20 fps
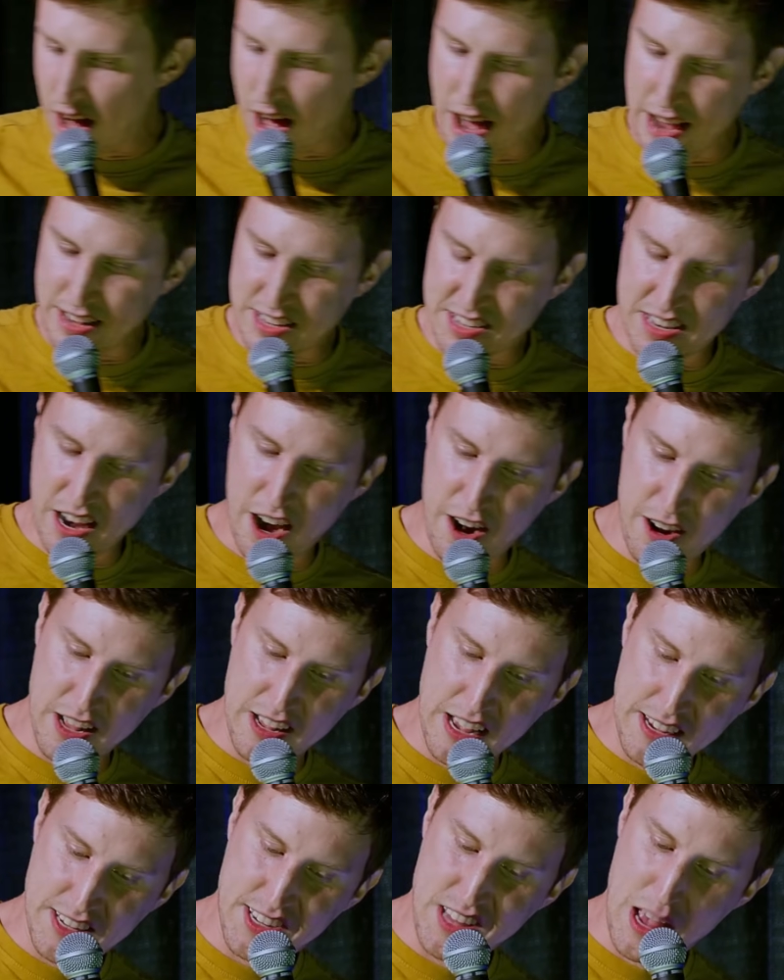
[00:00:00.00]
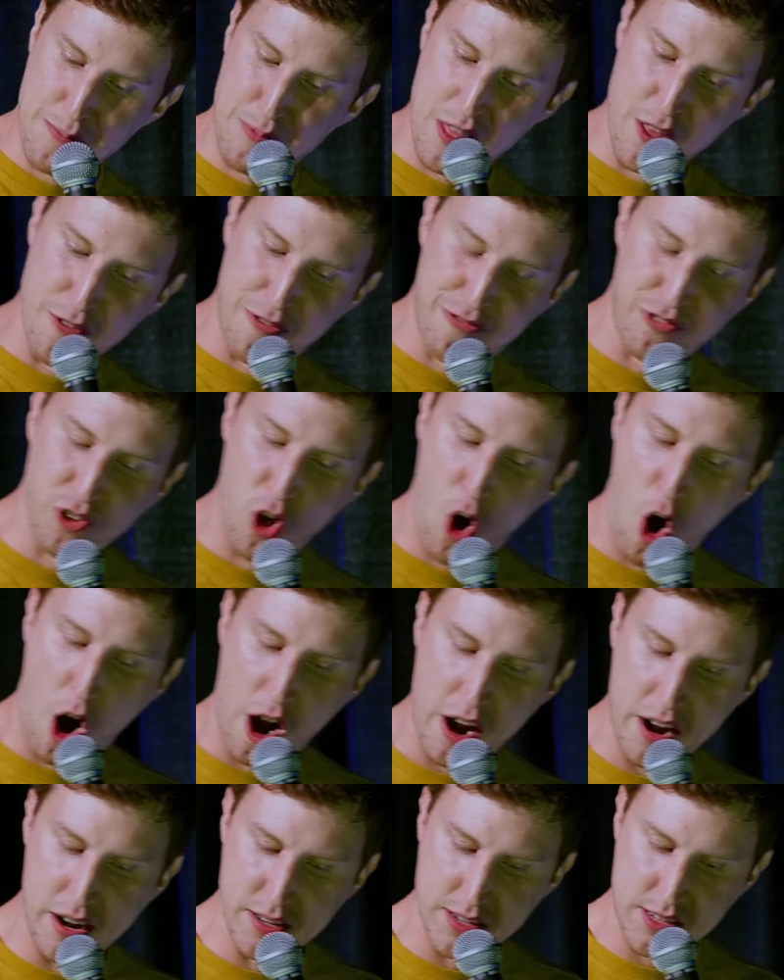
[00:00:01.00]
I slept on the
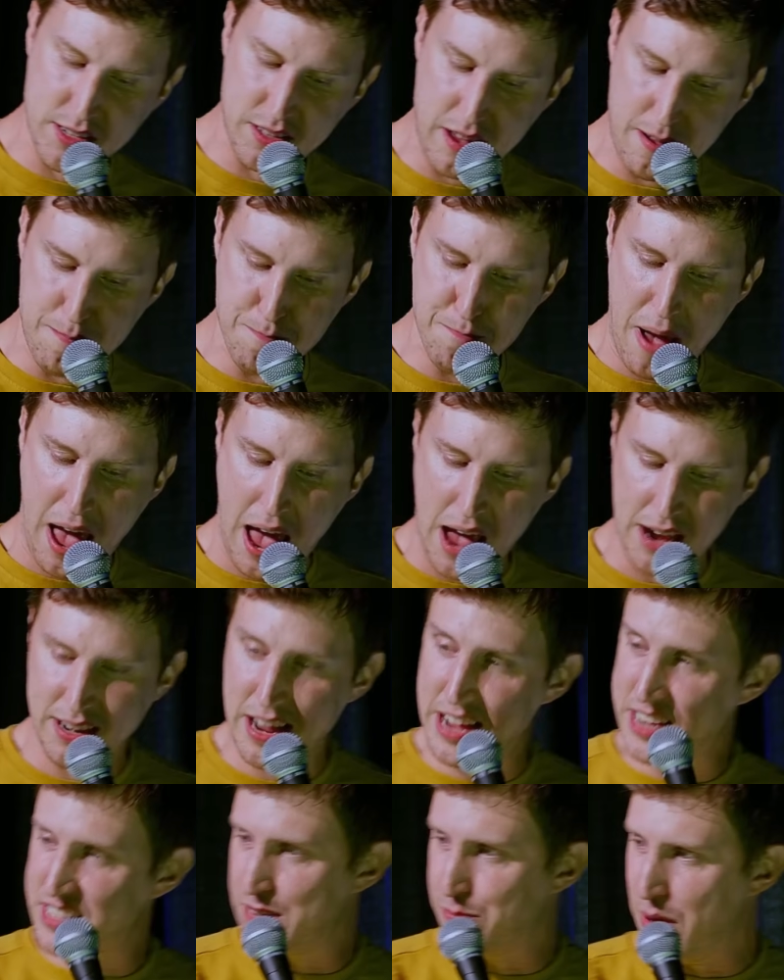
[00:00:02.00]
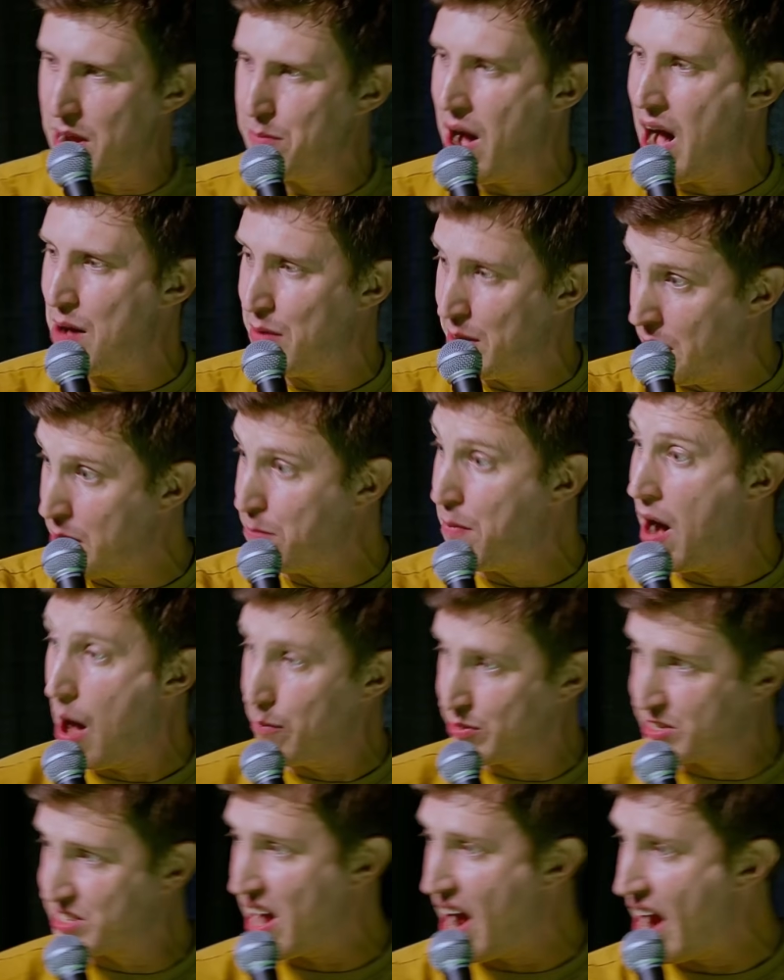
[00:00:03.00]
floor in a sleeping bag next to my mom on my
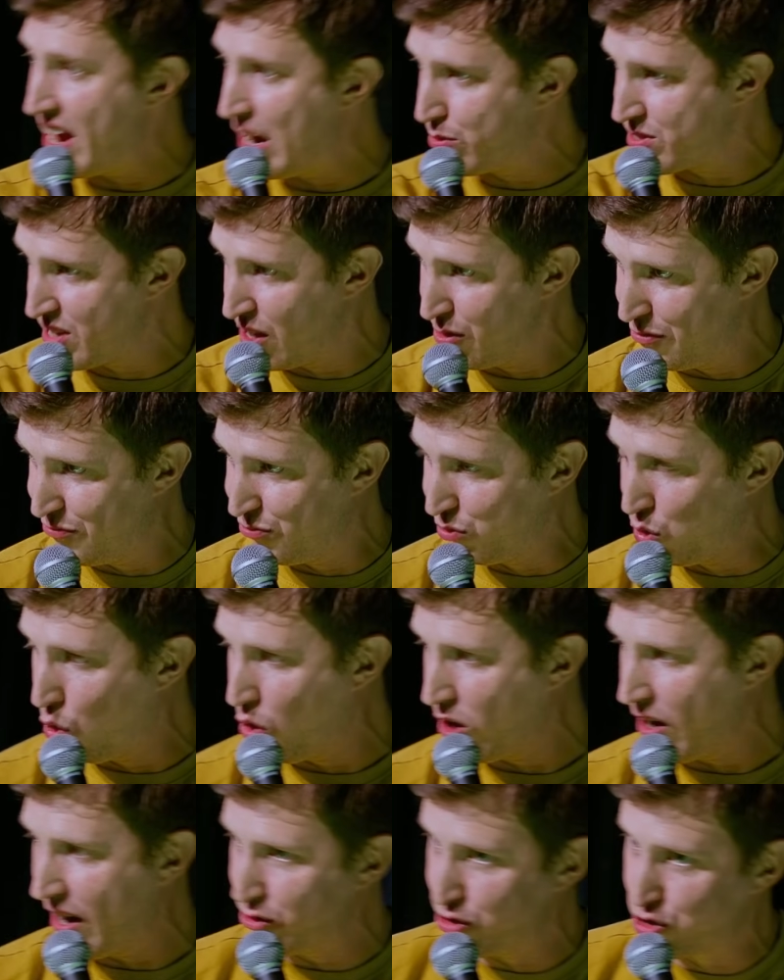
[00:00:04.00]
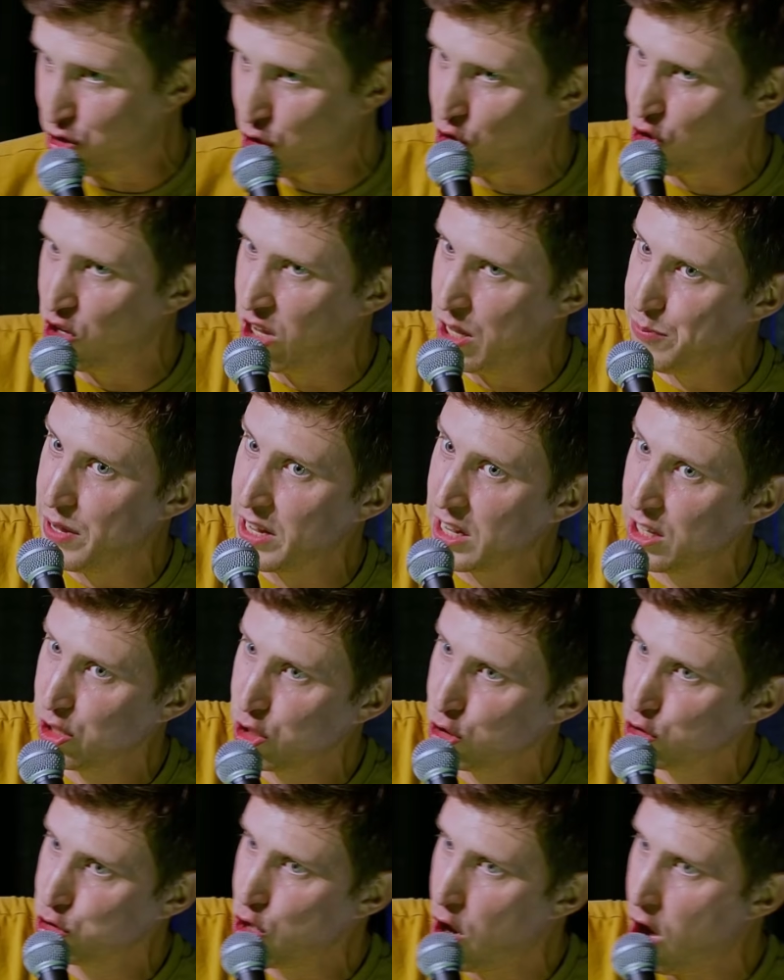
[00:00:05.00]
mom's side. I was on the floor. I just curled up like a
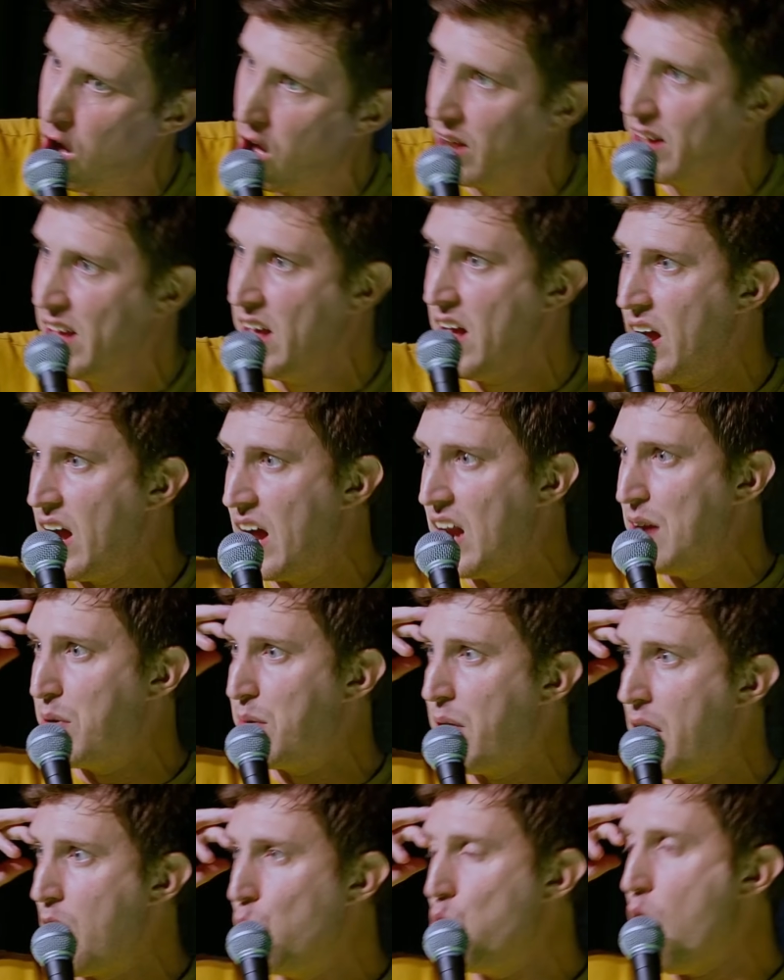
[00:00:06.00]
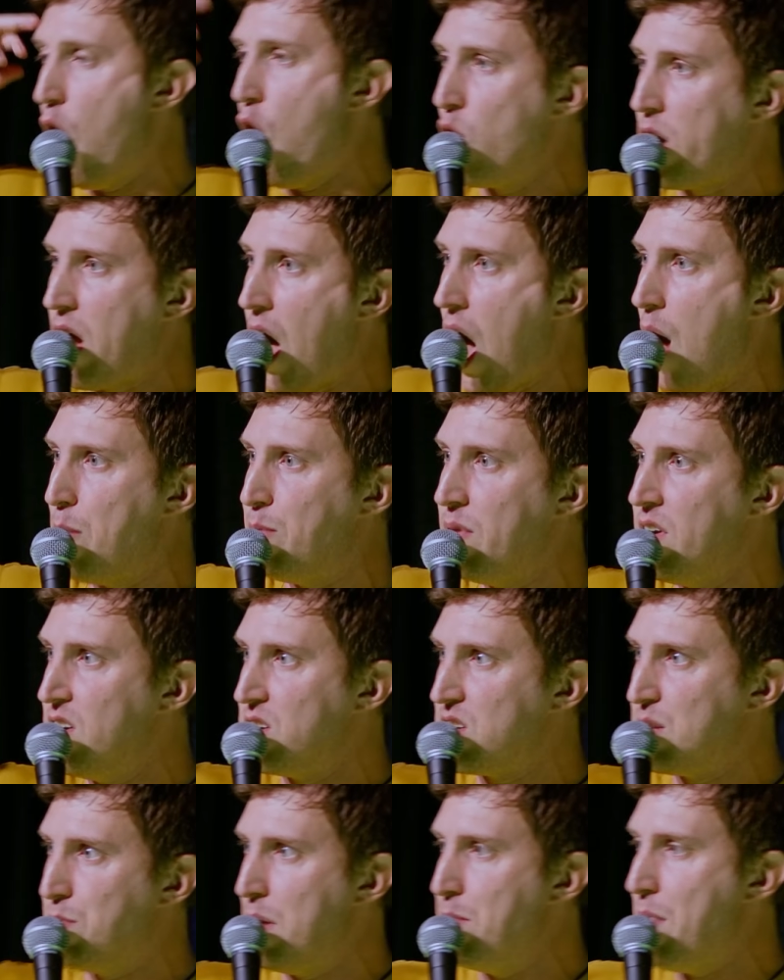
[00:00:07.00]
little dog. And I remember I woke
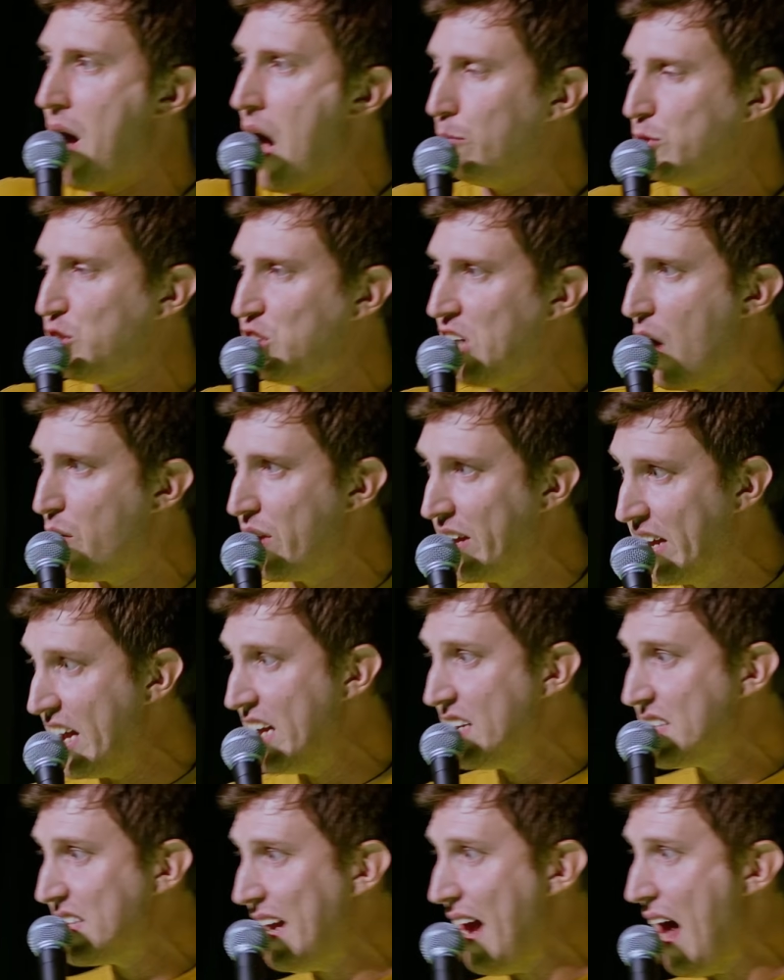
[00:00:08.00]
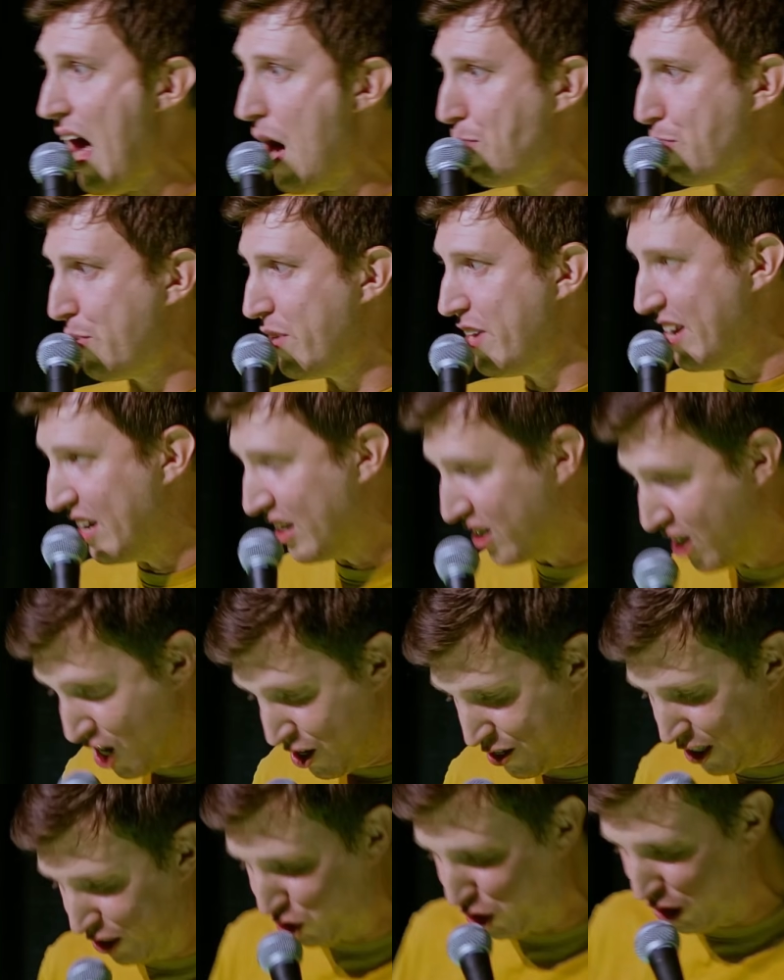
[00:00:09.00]
up to my mom shouting, "It's happening!" And then